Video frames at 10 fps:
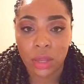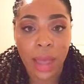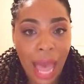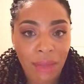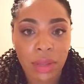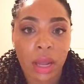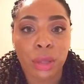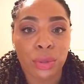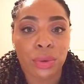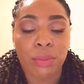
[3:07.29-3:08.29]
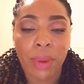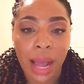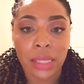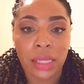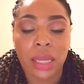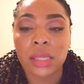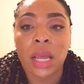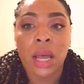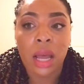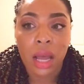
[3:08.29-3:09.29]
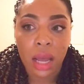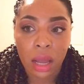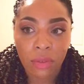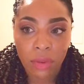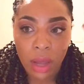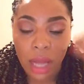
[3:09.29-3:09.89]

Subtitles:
You have to go through a process of